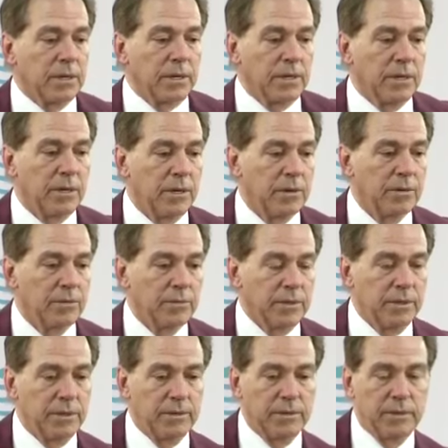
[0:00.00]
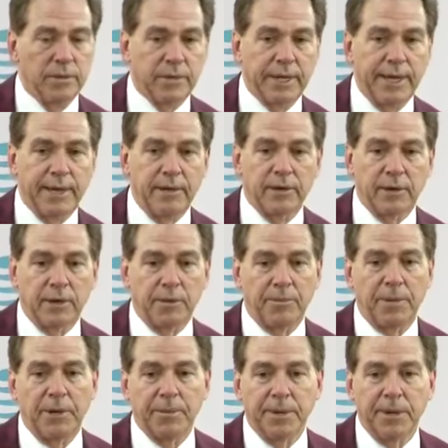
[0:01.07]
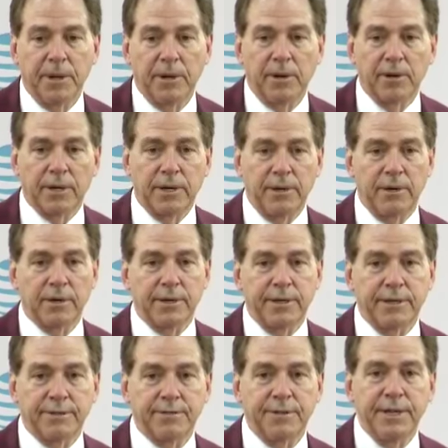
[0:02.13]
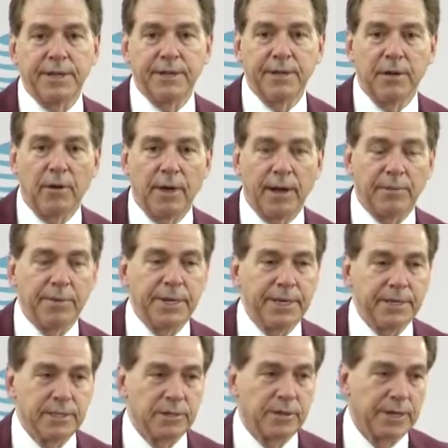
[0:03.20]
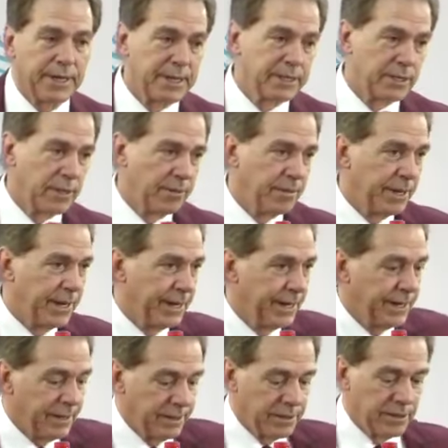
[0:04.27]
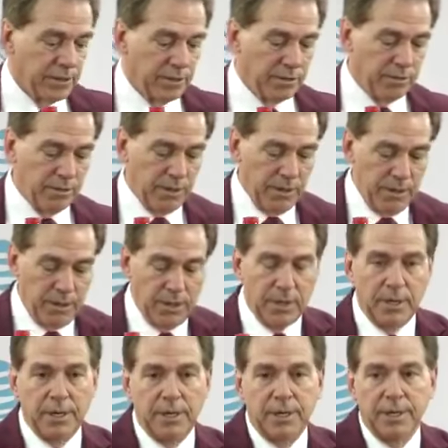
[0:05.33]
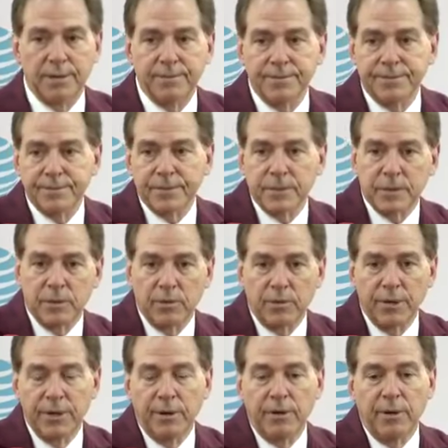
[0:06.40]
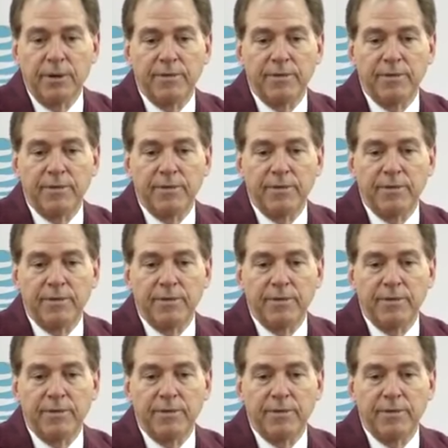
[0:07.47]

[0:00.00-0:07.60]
you know, you, you can't look at a puppy dog and look at his feet and know how big he's going to get someday. So, um, the real